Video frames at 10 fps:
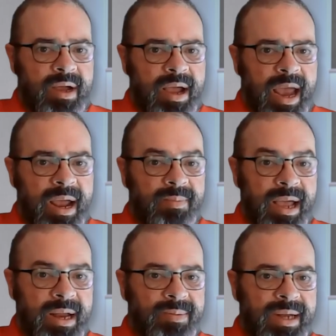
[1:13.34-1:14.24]
Hi,
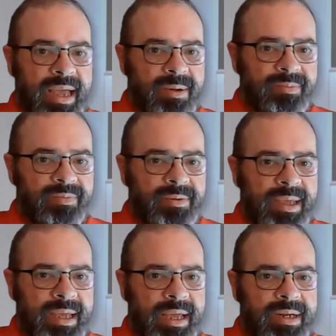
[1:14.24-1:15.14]
my name's Adam.
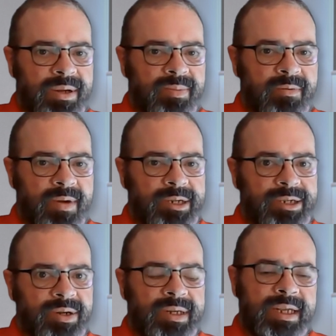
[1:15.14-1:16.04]
In this
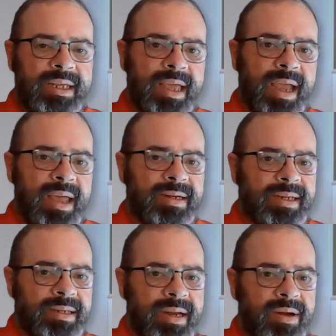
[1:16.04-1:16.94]
professional gig, AI
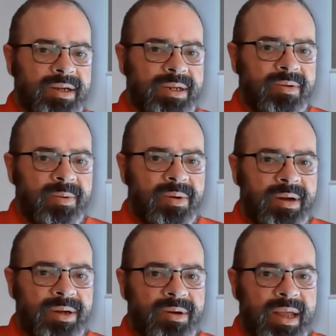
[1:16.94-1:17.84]
technology will
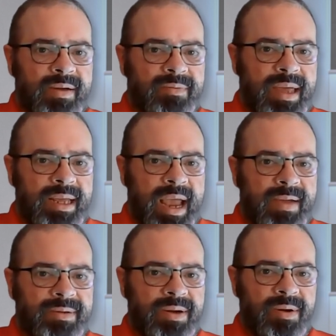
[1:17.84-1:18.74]
bring your lifelike
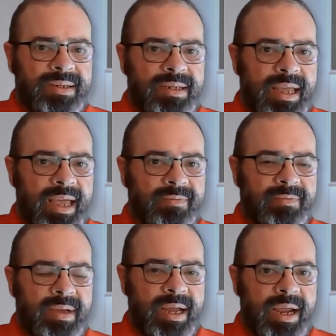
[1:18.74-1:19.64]
avatar to
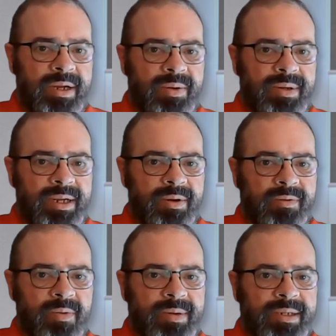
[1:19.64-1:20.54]
life, using your
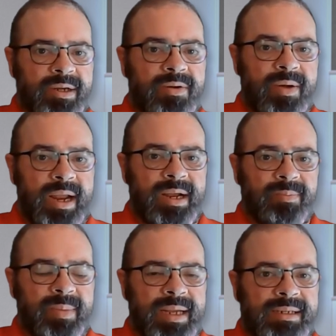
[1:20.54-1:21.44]
voice to create an
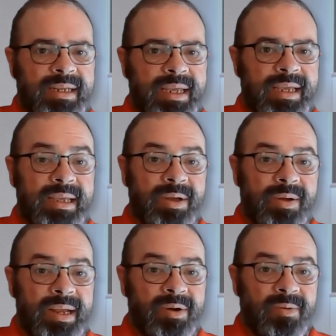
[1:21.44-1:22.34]
amazing
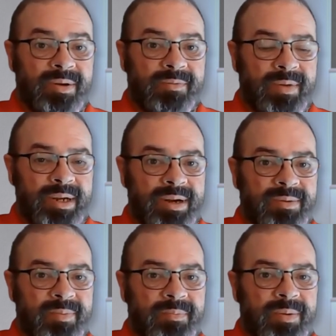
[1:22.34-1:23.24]
e-learning course video.
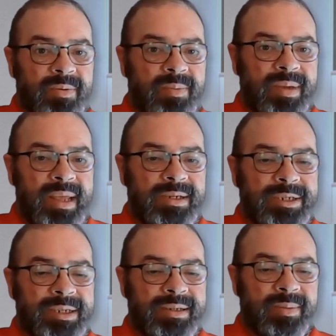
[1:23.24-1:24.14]
But that's
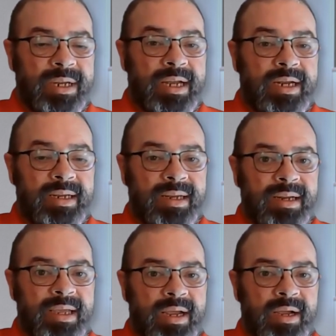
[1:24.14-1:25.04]
just the beginning.
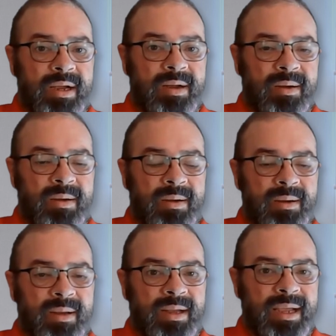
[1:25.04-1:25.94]

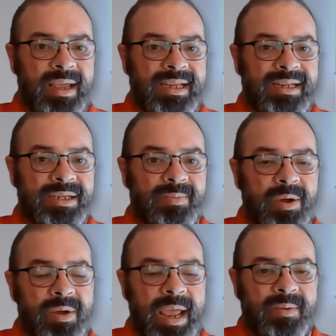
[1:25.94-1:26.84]
Let's
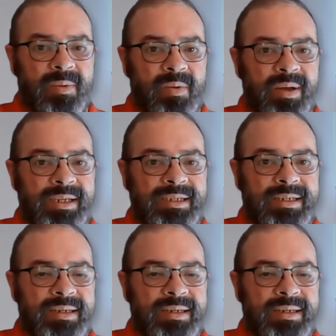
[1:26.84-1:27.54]
explore how it works.